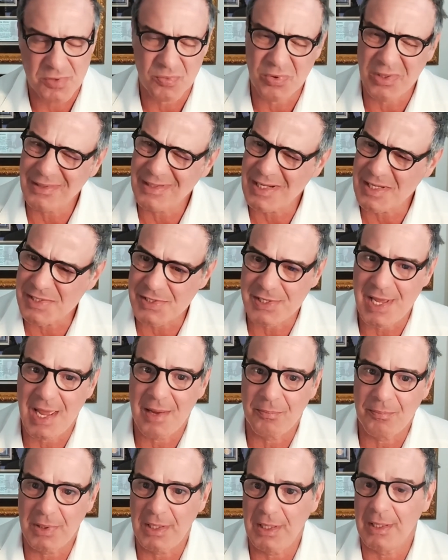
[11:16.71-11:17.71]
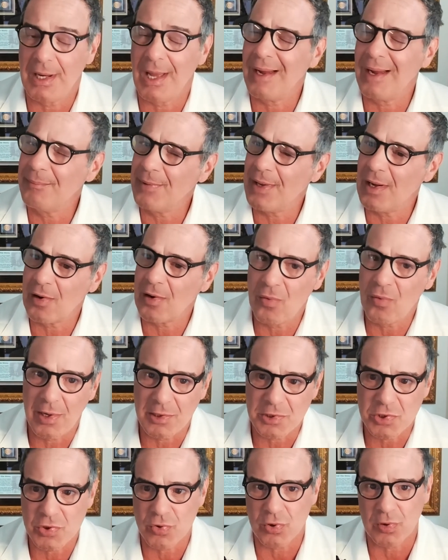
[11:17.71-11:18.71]
What does that mean? I'm not quite
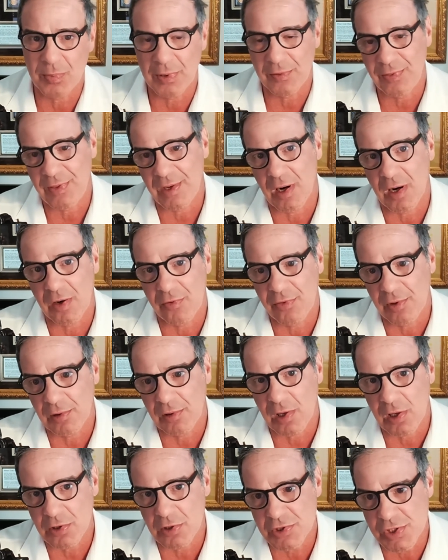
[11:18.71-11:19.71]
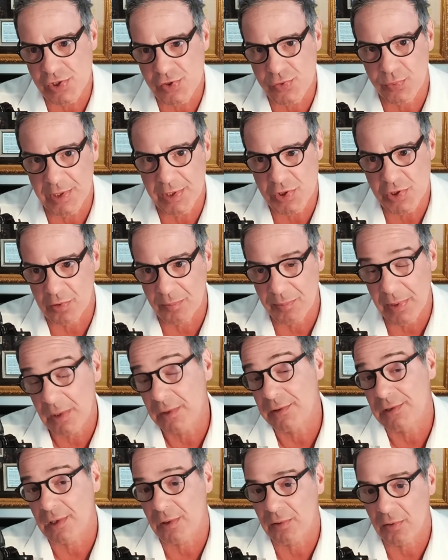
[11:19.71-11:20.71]
sure, but they are the largest regional
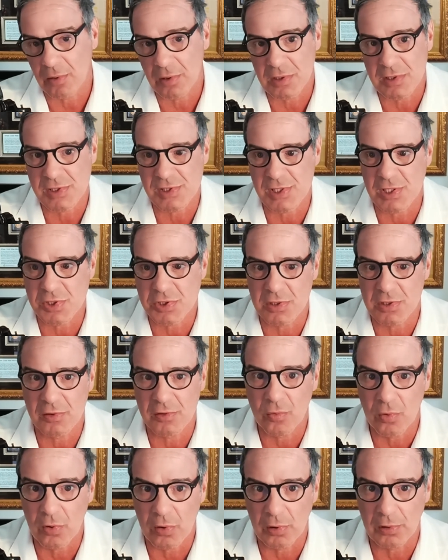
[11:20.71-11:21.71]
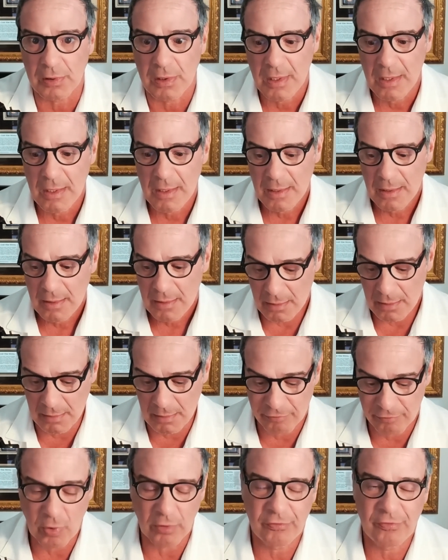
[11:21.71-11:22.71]
military organization in the world.
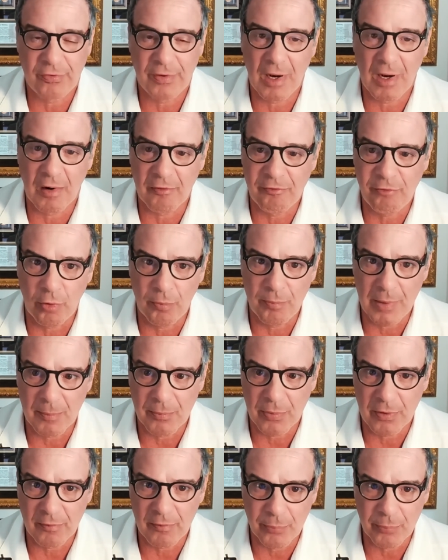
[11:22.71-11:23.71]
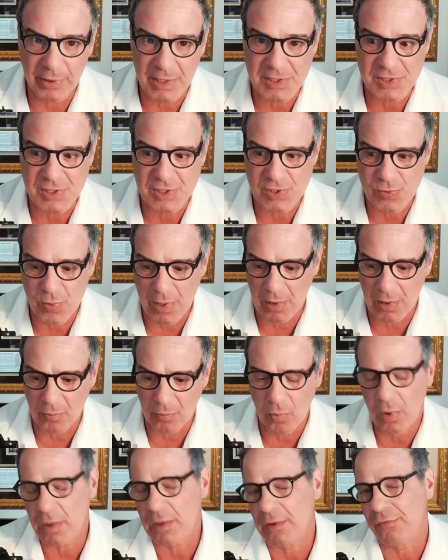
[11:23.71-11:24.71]
Of course, they are a full member of BRICS as well.
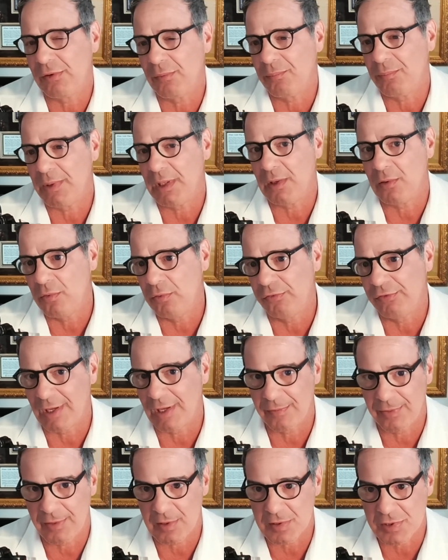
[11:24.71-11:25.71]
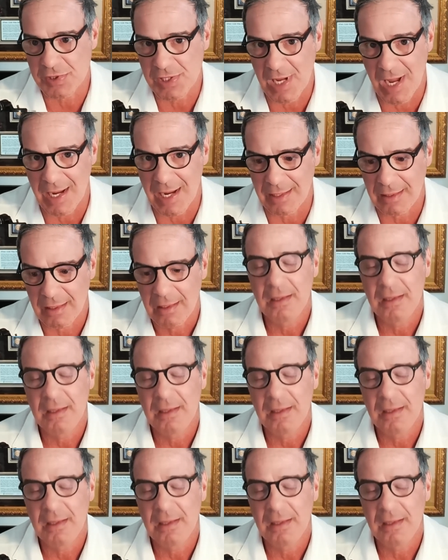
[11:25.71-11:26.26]
What does it mean? Who's on their side?